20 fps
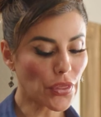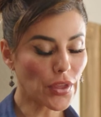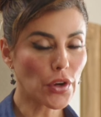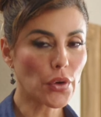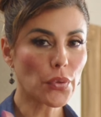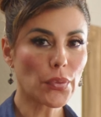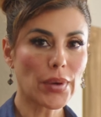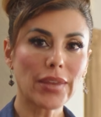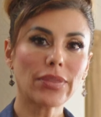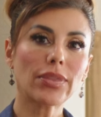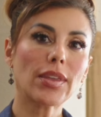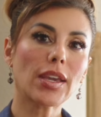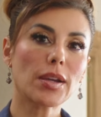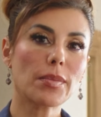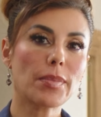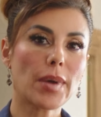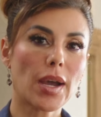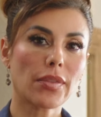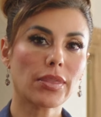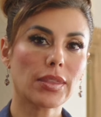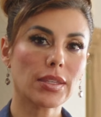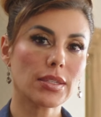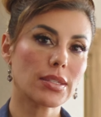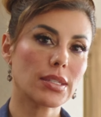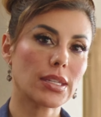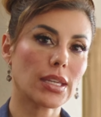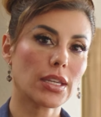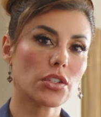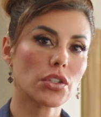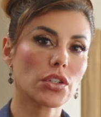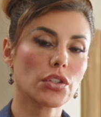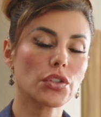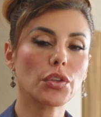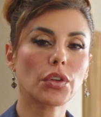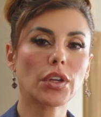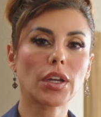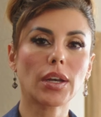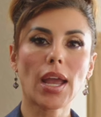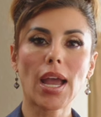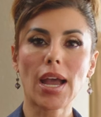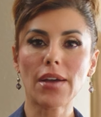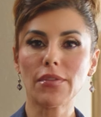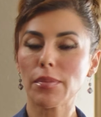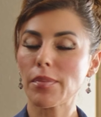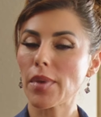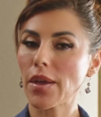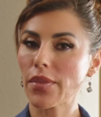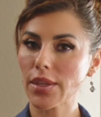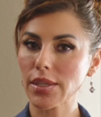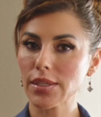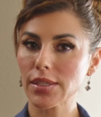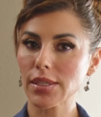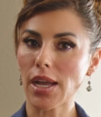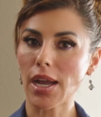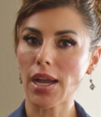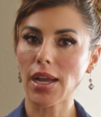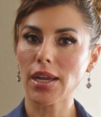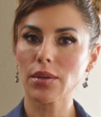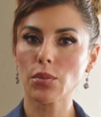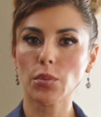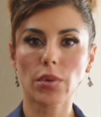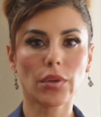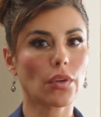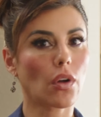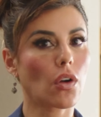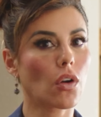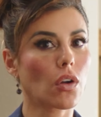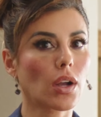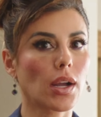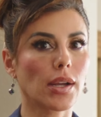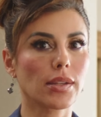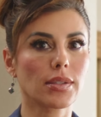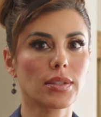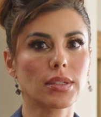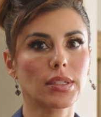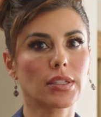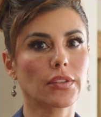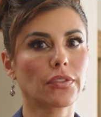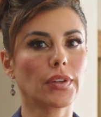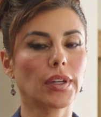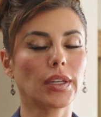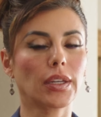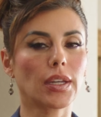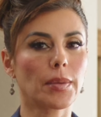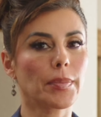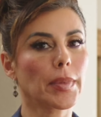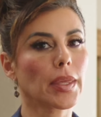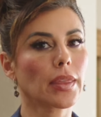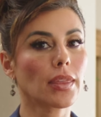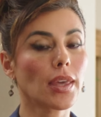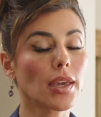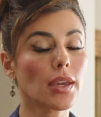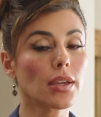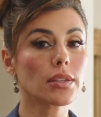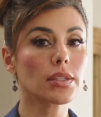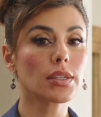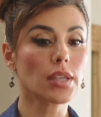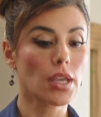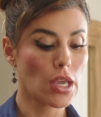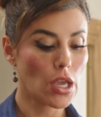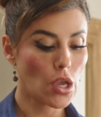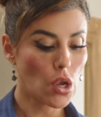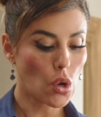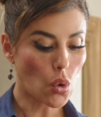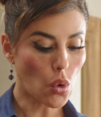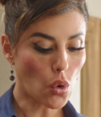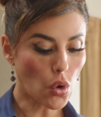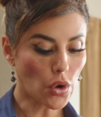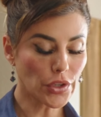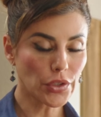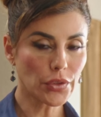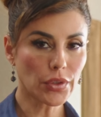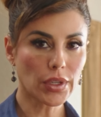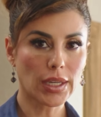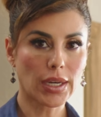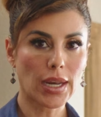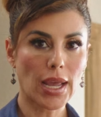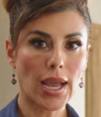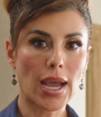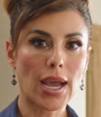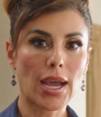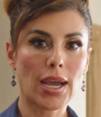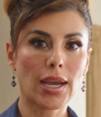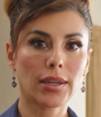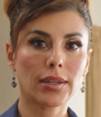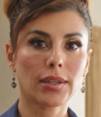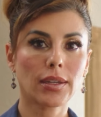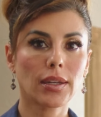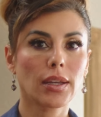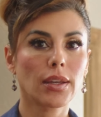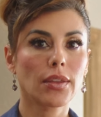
the great thing about this dish is you can have them on the side with all kinds of different yummy things, or you can add